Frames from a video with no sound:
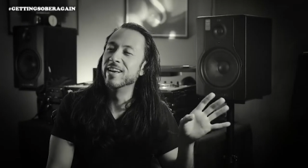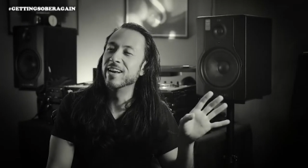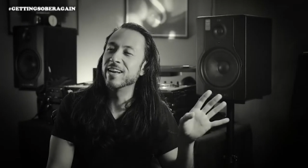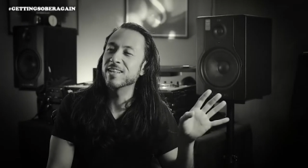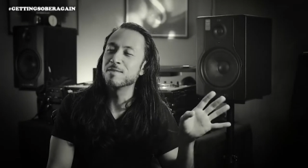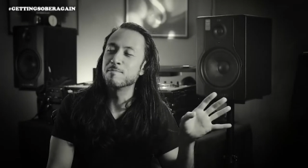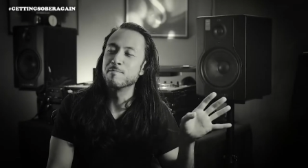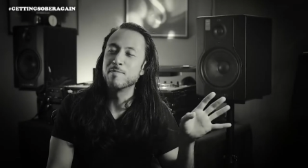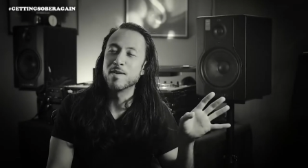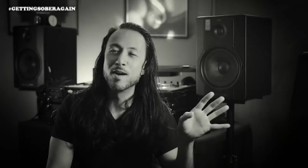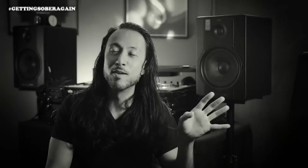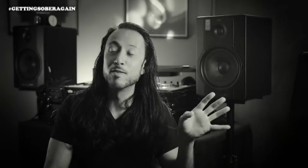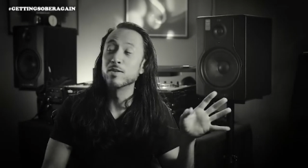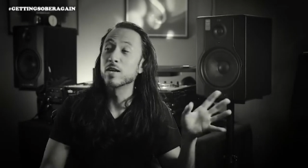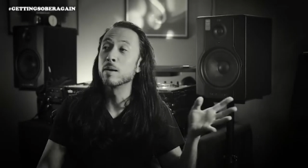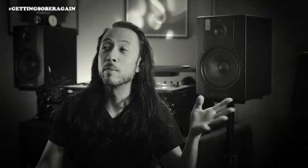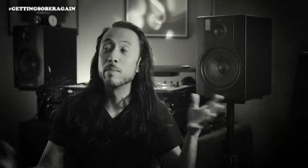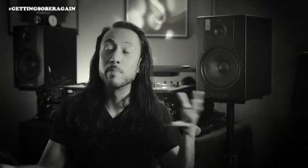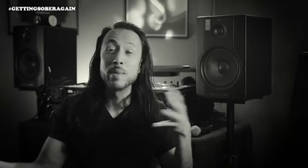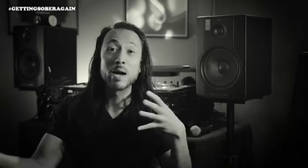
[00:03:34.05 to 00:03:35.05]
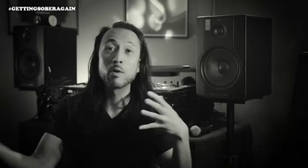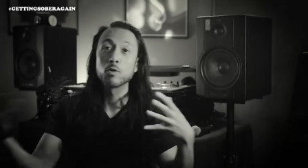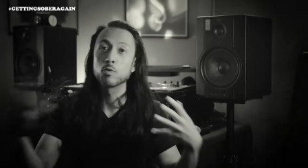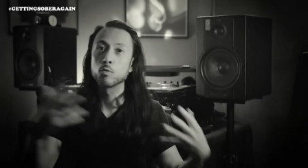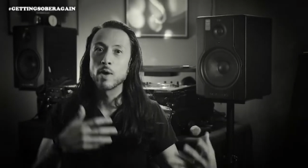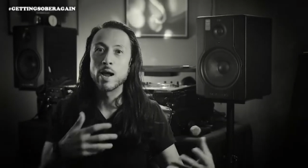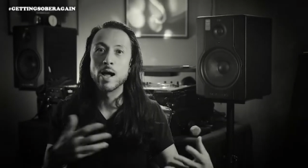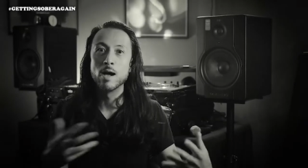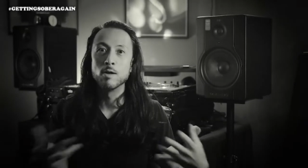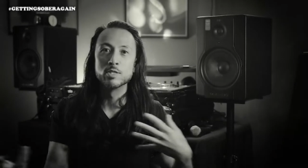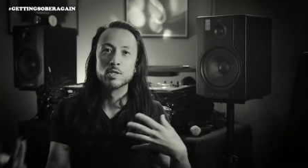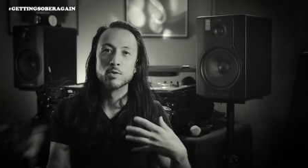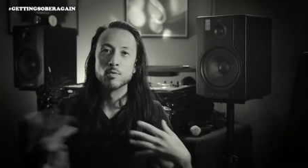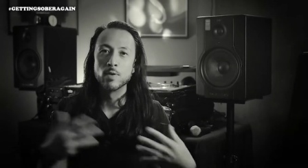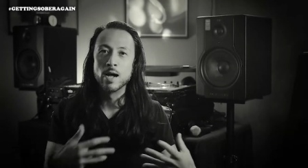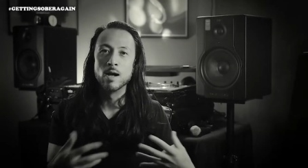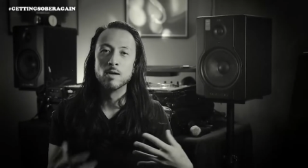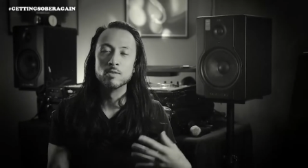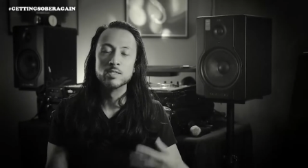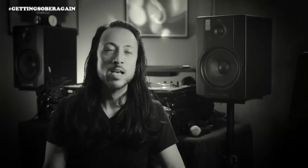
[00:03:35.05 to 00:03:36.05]
at the bar. They're coming back with rounds and
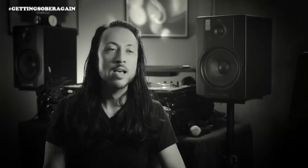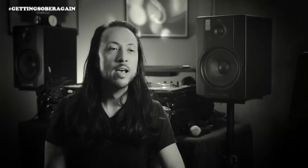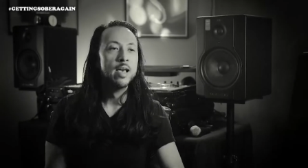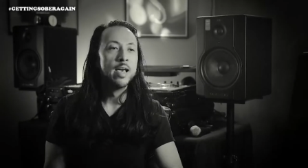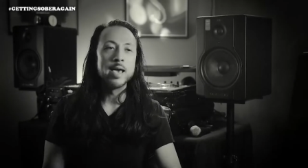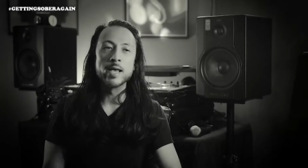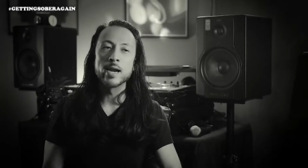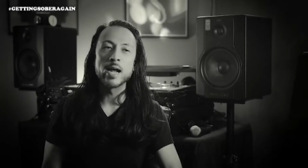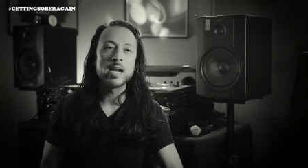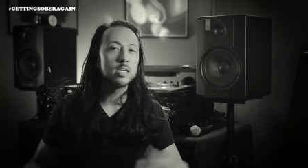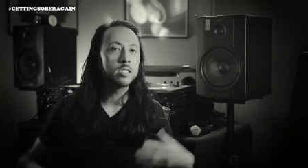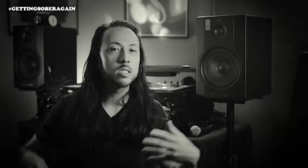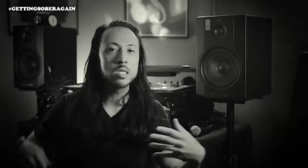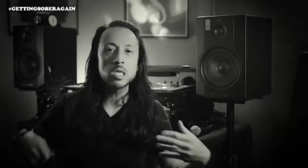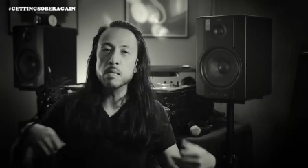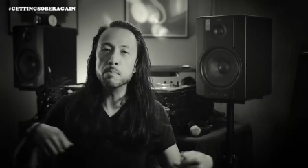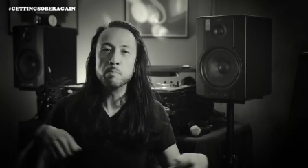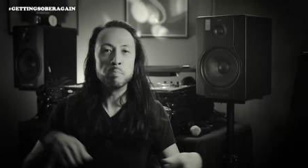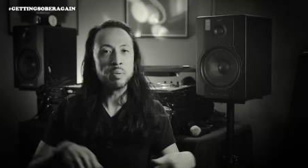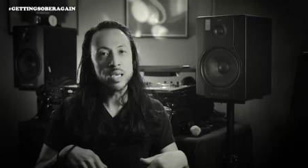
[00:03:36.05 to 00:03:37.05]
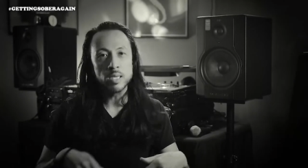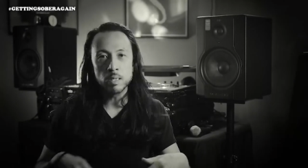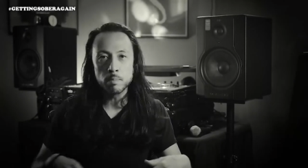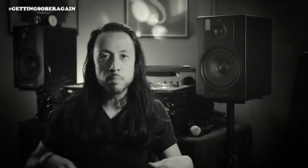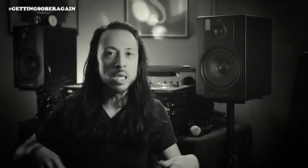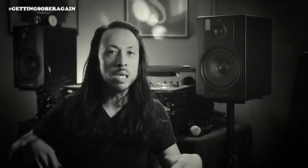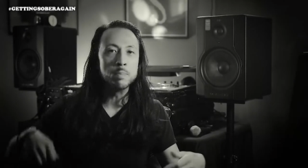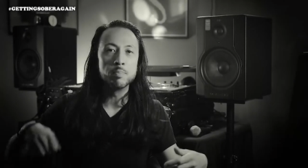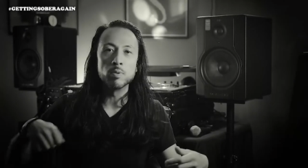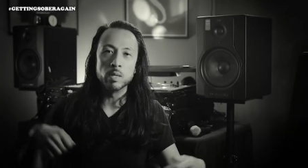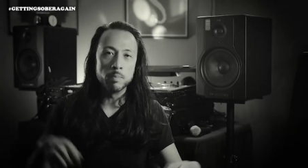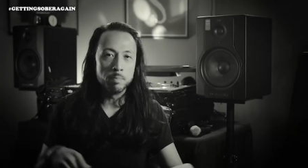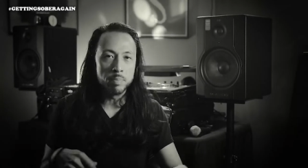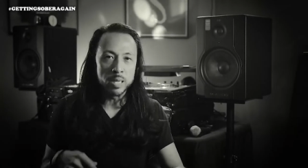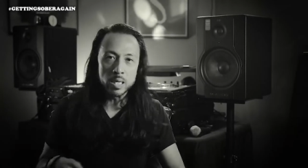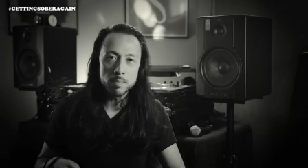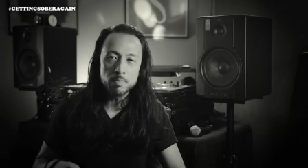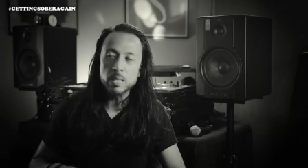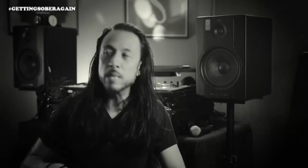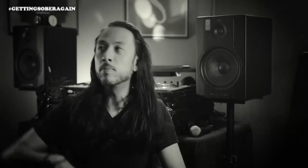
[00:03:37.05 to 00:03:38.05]
rounds and I just keep beating people and
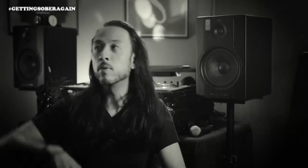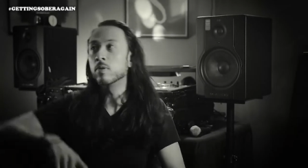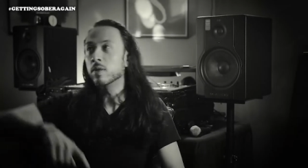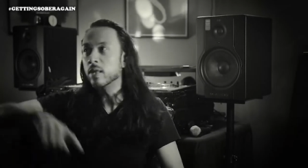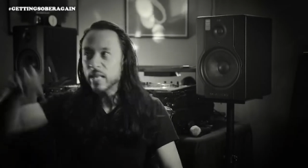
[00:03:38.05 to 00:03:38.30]
beating people.